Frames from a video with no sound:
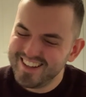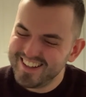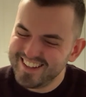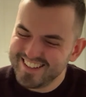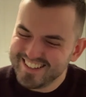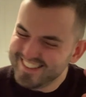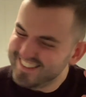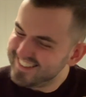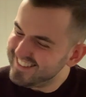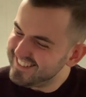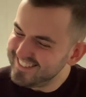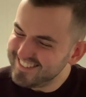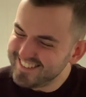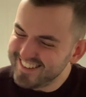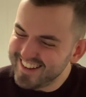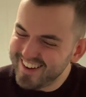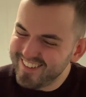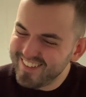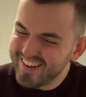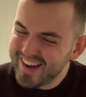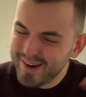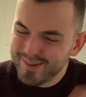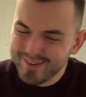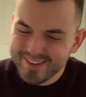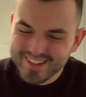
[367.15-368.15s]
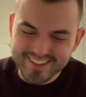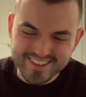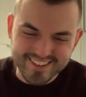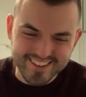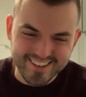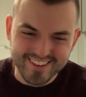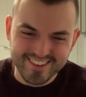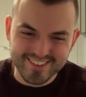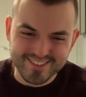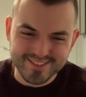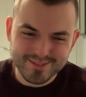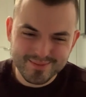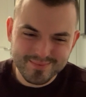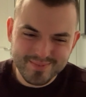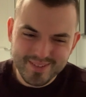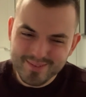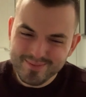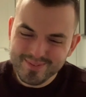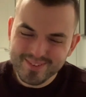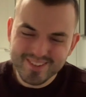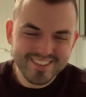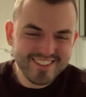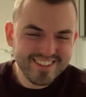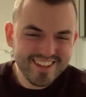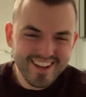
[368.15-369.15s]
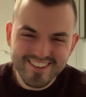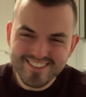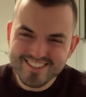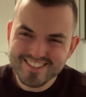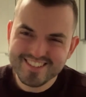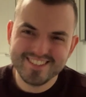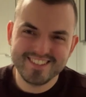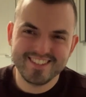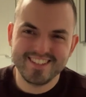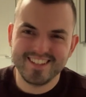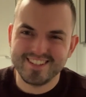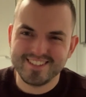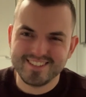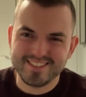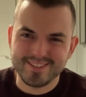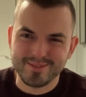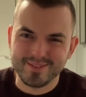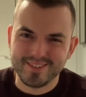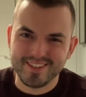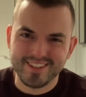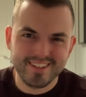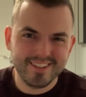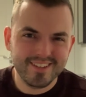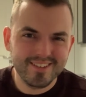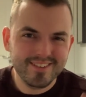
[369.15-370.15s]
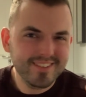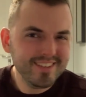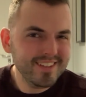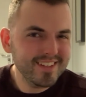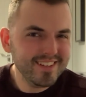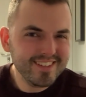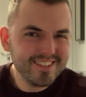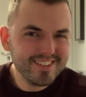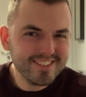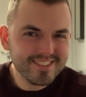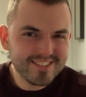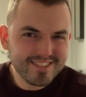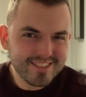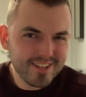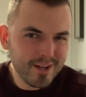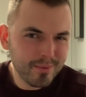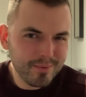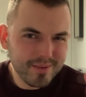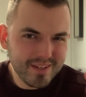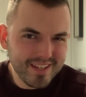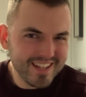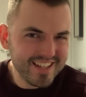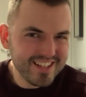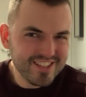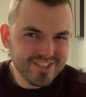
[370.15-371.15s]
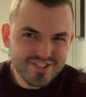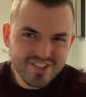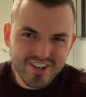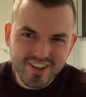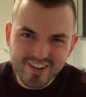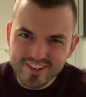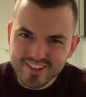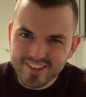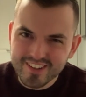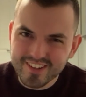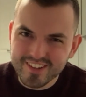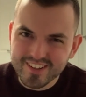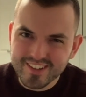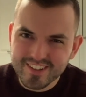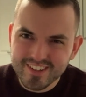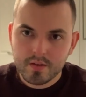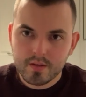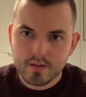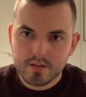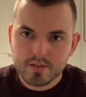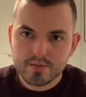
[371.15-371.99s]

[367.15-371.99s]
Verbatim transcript: You know how it goes. People don't stick to it. You didn't stop eating chocolate.